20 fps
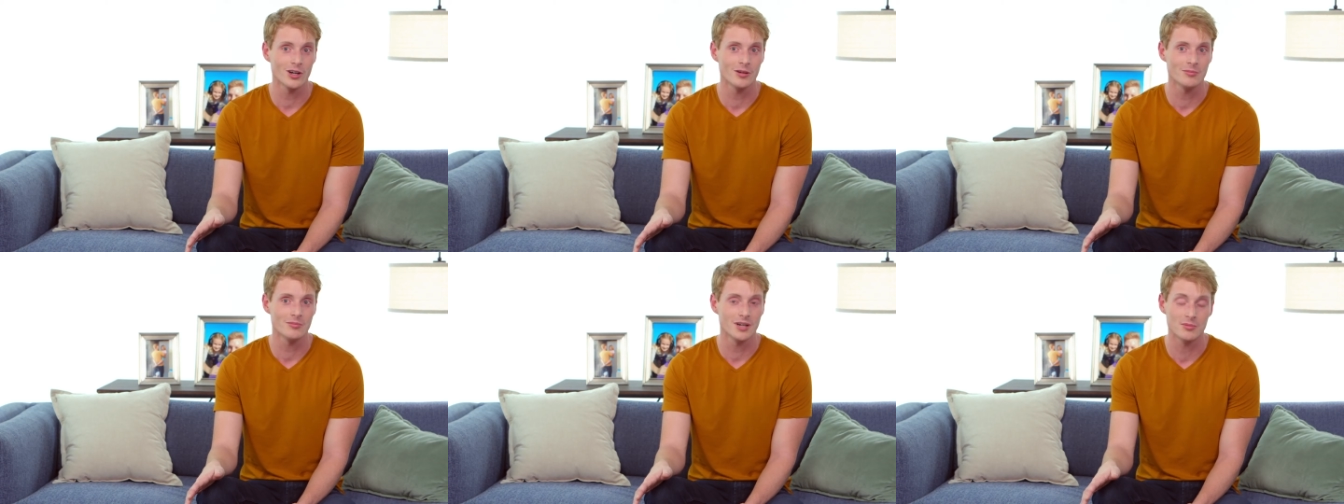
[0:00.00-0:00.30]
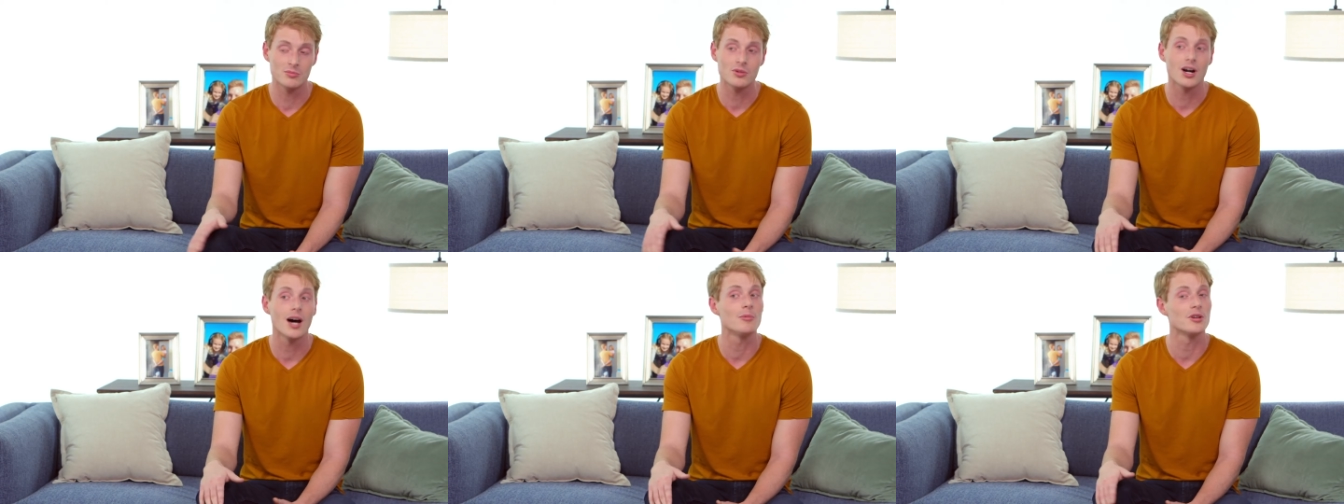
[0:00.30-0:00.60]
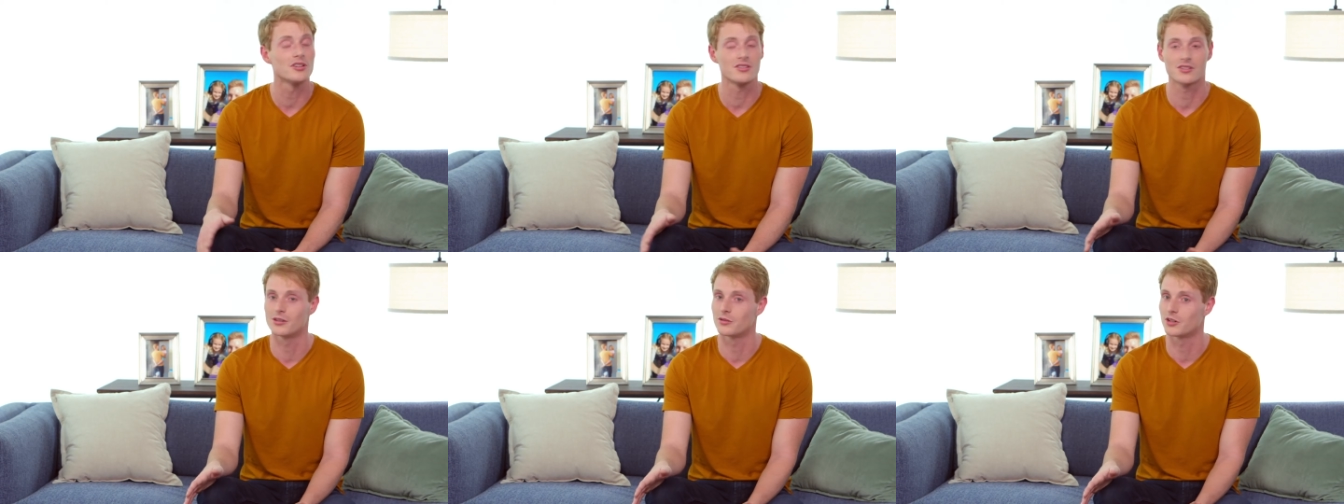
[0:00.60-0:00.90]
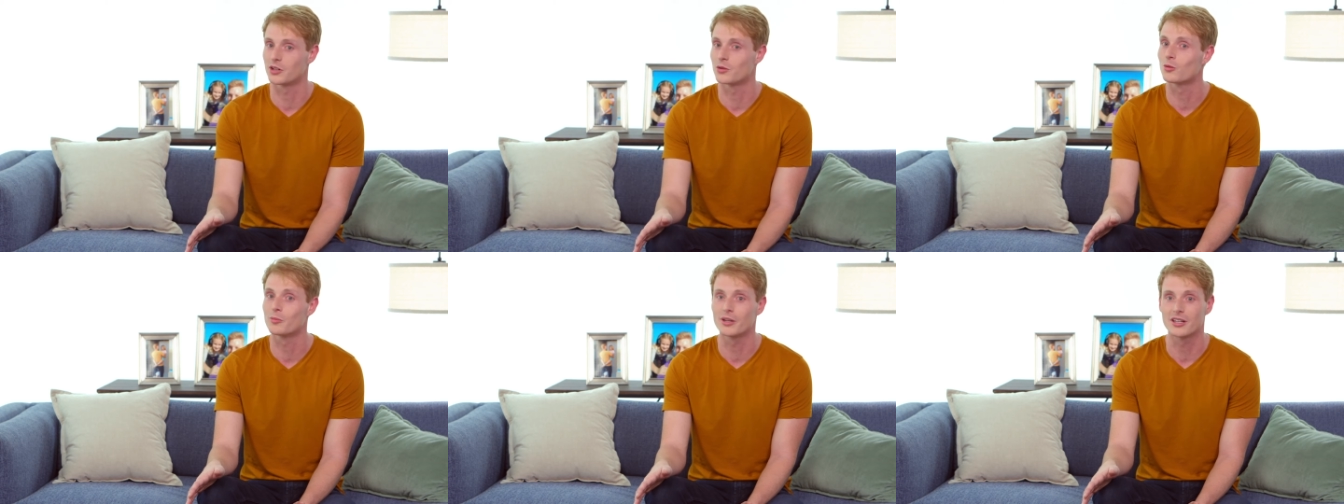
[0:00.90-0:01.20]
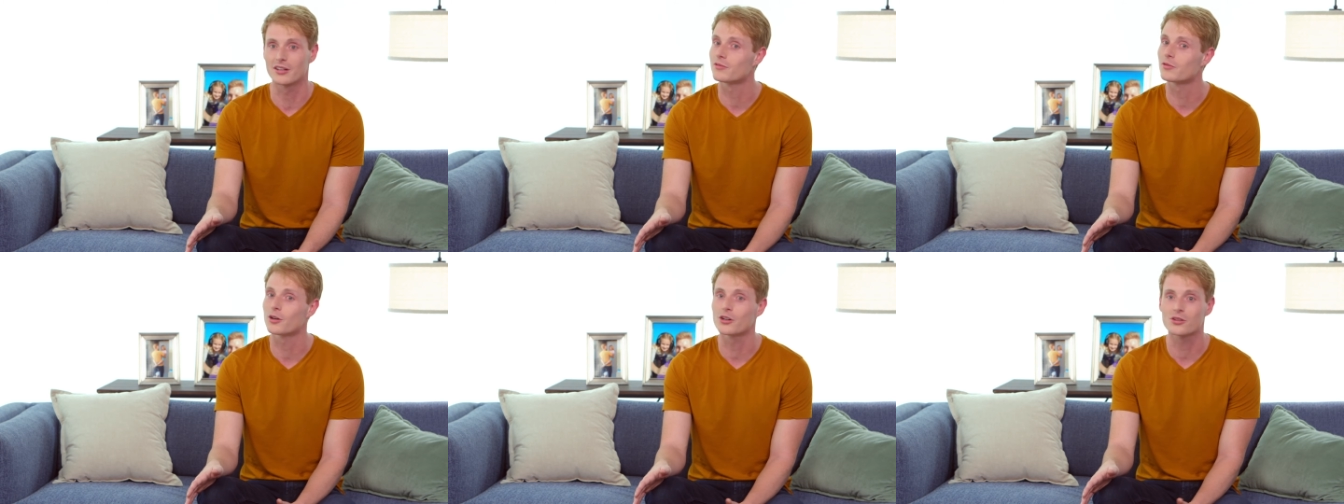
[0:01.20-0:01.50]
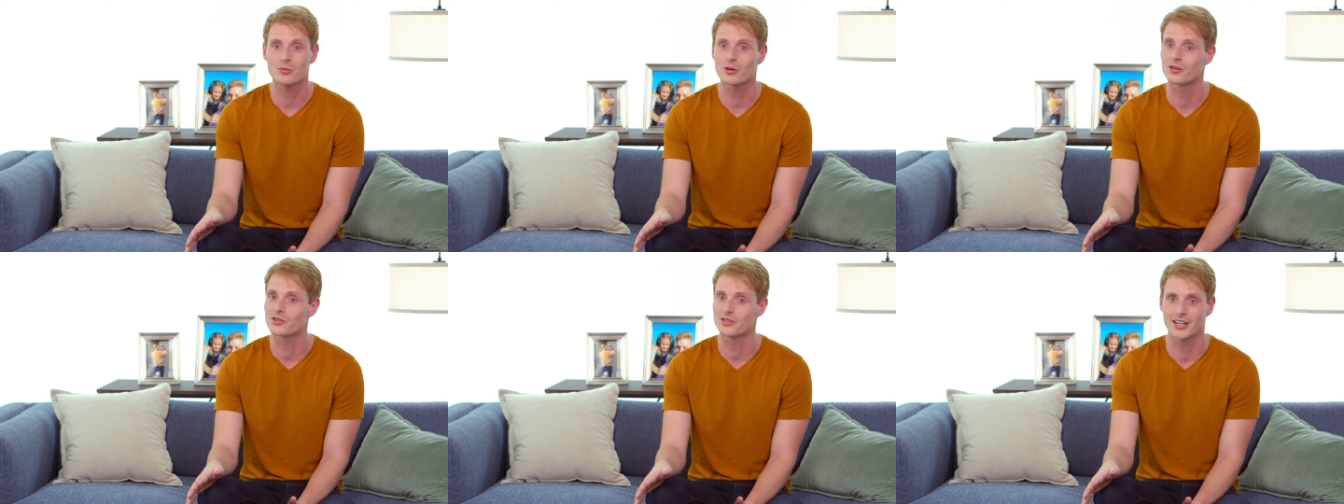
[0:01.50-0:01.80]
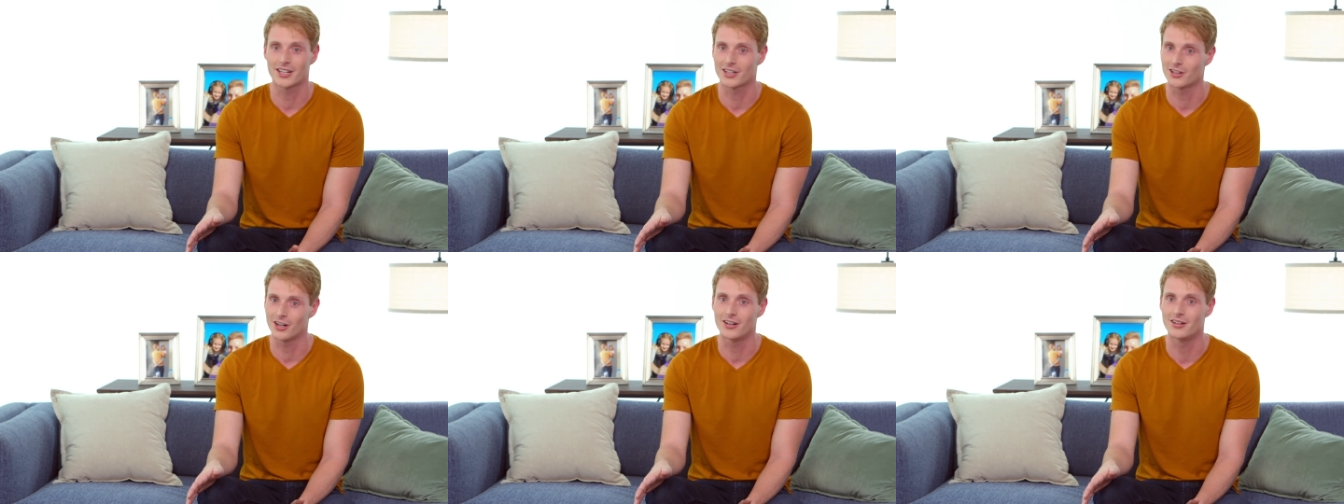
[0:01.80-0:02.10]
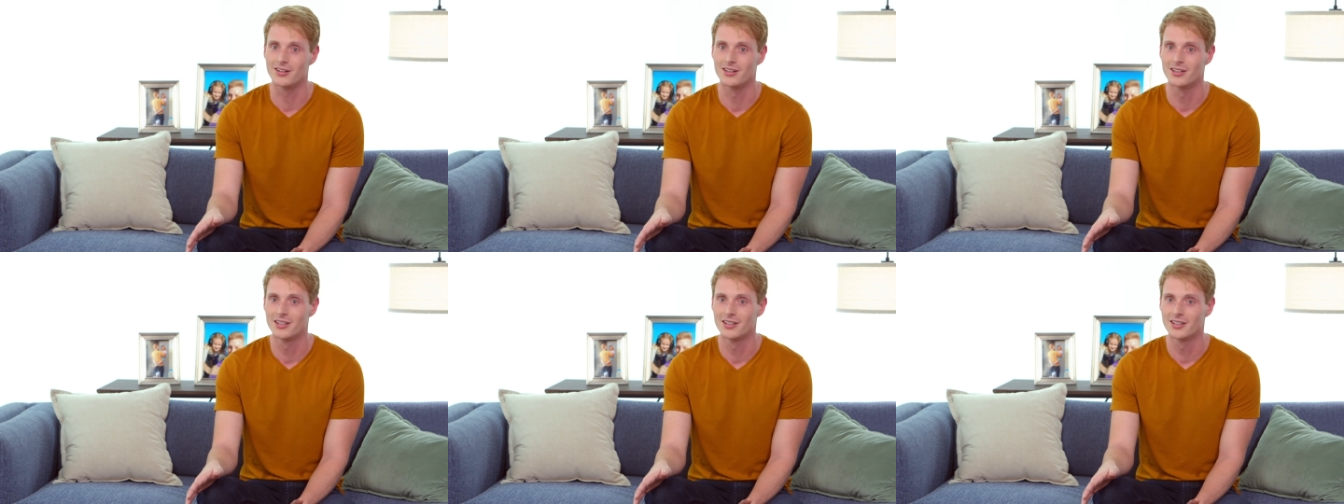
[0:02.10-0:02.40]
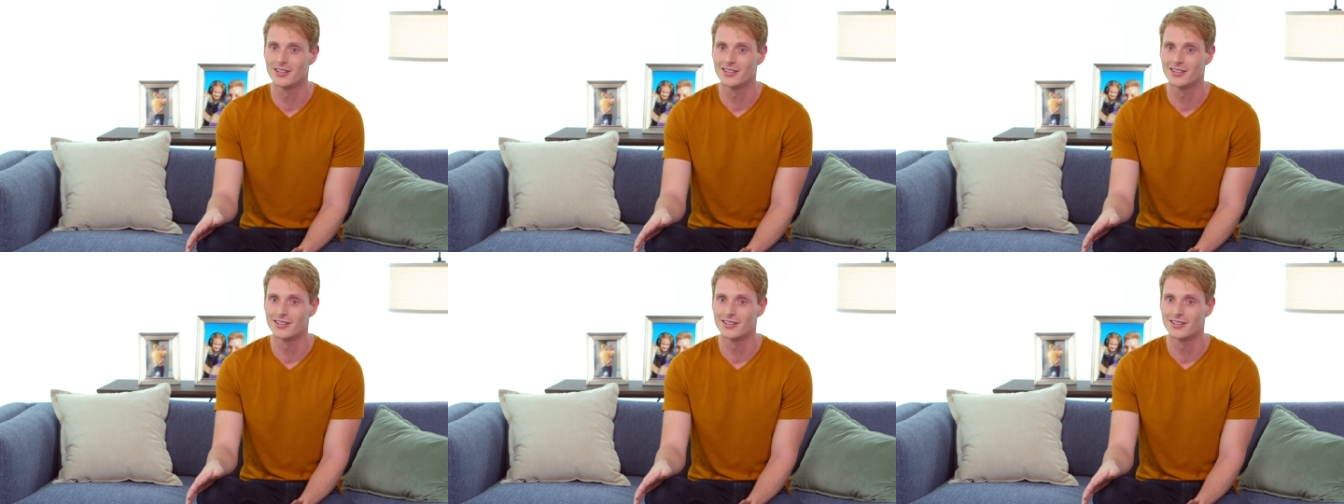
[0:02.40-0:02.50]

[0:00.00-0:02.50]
home, I promise you, you will be the first person I call.